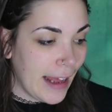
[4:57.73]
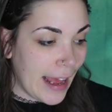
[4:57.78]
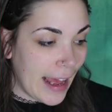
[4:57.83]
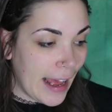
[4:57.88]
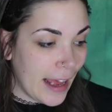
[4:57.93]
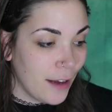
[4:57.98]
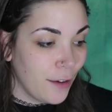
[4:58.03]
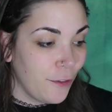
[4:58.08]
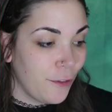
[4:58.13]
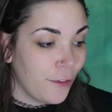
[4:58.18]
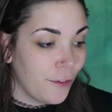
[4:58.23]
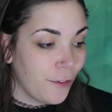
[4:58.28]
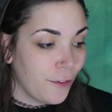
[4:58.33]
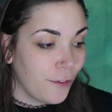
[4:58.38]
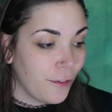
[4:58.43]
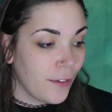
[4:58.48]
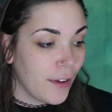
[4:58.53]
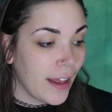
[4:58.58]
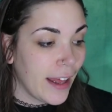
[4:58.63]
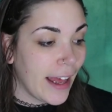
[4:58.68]
ad,
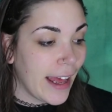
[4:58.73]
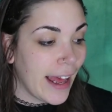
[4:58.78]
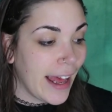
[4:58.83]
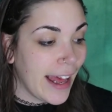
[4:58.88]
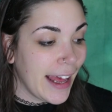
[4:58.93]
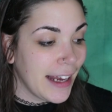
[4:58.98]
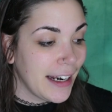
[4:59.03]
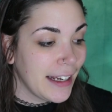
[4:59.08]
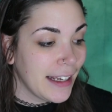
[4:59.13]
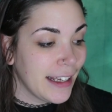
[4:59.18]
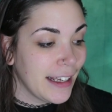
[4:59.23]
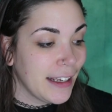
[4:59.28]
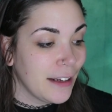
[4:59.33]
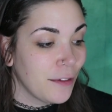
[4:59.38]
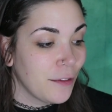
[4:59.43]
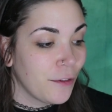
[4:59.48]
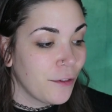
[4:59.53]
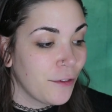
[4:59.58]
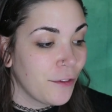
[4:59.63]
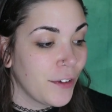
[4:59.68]
ad
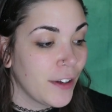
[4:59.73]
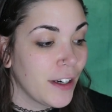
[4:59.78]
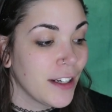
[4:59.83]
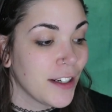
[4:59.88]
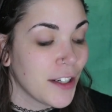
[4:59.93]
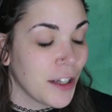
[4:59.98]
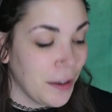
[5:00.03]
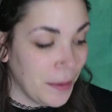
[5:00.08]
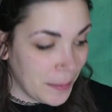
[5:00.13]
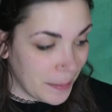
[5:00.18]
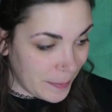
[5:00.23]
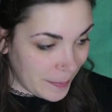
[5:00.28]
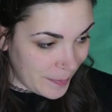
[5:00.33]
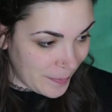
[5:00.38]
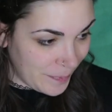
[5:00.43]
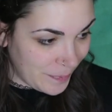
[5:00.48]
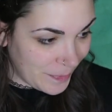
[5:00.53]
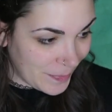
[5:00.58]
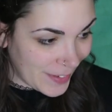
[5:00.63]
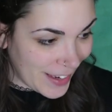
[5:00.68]
infinitum.
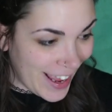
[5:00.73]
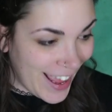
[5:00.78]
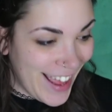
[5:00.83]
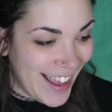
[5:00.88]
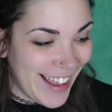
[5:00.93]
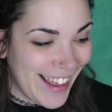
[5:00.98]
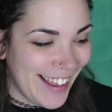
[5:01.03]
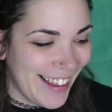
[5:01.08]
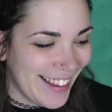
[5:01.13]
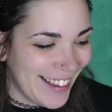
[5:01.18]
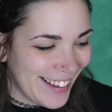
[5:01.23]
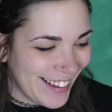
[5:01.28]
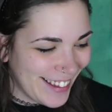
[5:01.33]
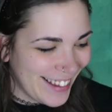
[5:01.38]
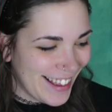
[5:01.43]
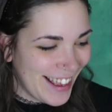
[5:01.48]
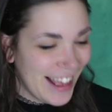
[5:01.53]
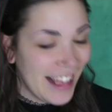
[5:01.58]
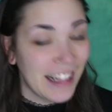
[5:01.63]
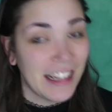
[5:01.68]

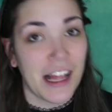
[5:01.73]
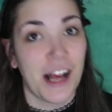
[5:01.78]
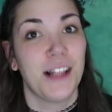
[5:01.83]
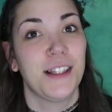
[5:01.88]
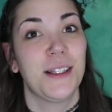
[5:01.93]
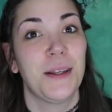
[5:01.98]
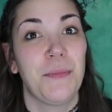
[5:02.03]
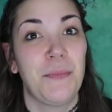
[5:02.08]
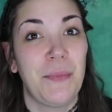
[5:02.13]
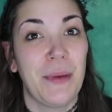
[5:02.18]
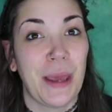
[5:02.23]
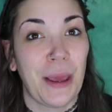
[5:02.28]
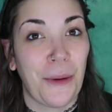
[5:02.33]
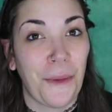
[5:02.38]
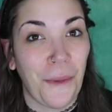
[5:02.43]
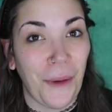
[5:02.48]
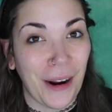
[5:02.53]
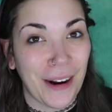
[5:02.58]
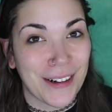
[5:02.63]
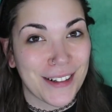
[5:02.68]
Lots of big
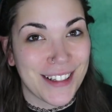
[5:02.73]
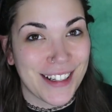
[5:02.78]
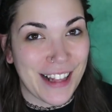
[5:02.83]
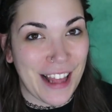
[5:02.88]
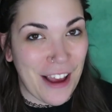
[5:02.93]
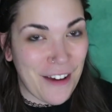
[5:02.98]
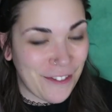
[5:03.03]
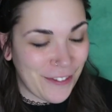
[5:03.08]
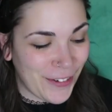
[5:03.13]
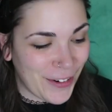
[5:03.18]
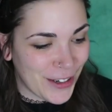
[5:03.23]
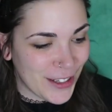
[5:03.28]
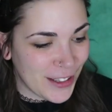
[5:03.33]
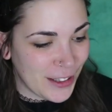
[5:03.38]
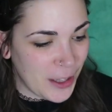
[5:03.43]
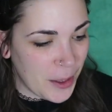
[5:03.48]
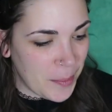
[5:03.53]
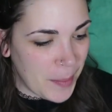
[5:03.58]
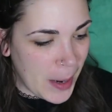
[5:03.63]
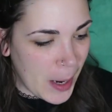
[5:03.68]
words in that first little